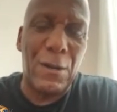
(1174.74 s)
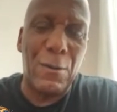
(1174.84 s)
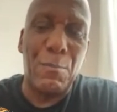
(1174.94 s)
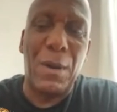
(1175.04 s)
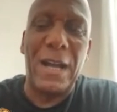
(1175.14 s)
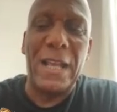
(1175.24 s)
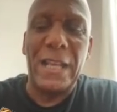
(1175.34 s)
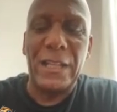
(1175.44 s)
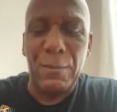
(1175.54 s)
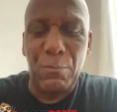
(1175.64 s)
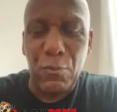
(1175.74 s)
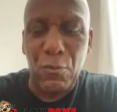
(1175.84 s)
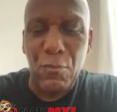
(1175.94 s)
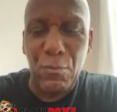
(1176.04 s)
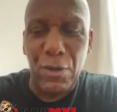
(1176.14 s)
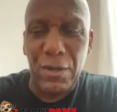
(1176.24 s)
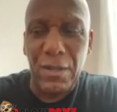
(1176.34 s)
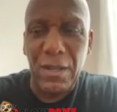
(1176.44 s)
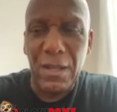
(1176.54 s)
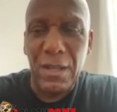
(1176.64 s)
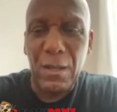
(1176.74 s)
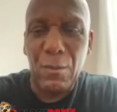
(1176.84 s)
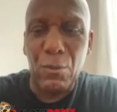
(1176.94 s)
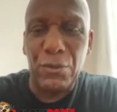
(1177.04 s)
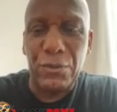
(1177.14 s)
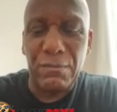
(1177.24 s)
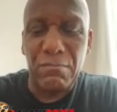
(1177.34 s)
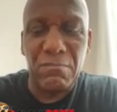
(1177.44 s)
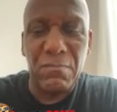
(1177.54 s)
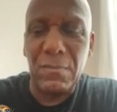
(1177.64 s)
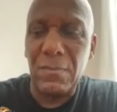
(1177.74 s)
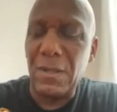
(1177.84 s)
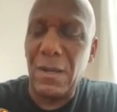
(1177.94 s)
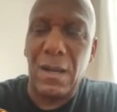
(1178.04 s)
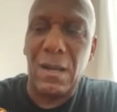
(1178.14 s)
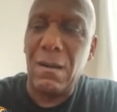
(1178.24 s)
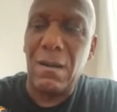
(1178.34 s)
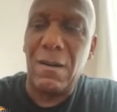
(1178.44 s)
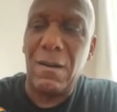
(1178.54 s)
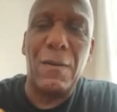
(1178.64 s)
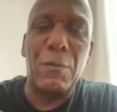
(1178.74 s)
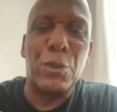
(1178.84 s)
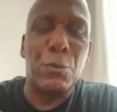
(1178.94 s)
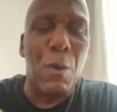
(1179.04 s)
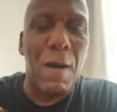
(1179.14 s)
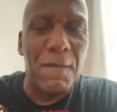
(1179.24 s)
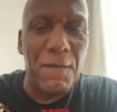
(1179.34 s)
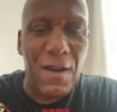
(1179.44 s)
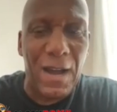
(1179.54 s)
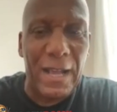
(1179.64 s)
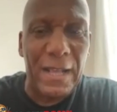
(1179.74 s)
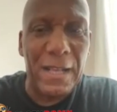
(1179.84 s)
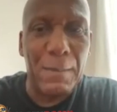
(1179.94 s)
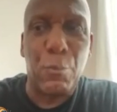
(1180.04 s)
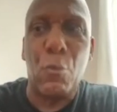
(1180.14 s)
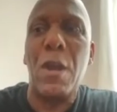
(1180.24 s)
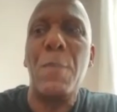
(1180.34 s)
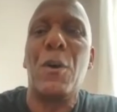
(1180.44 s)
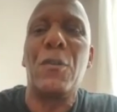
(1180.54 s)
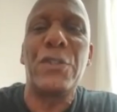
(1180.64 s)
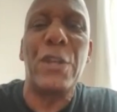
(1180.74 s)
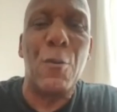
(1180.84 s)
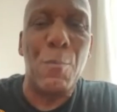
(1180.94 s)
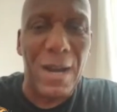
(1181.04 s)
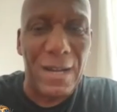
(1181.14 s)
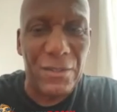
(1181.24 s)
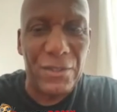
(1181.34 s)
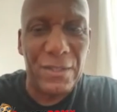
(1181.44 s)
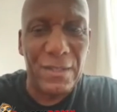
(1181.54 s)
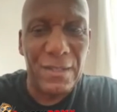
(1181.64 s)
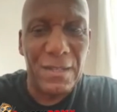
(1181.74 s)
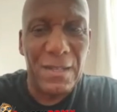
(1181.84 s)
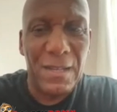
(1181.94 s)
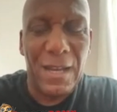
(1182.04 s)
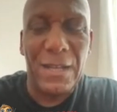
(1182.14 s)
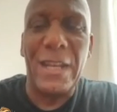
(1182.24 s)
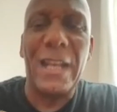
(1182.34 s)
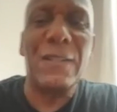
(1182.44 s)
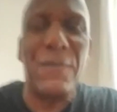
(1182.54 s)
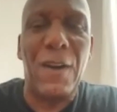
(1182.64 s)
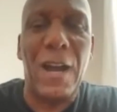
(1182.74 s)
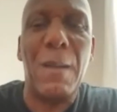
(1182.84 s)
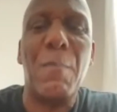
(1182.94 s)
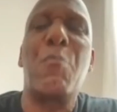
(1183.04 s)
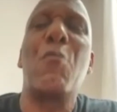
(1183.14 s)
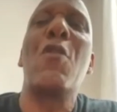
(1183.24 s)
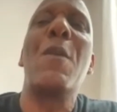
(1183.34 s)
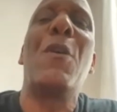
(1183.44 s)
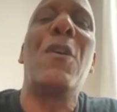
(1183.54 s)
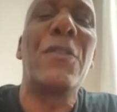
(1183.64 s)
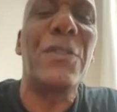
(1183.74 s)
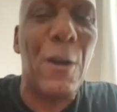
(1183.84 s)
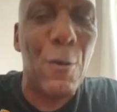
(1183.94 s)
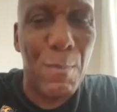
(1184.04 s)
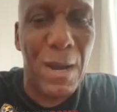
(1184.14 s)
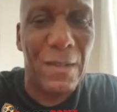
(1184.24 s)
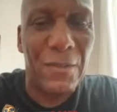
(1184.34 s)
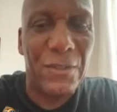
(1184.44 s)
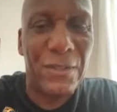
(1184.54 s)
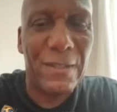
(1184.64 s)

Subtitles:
but his improvement was like, just one fight brought him on so much, and the next fight brought him on so much.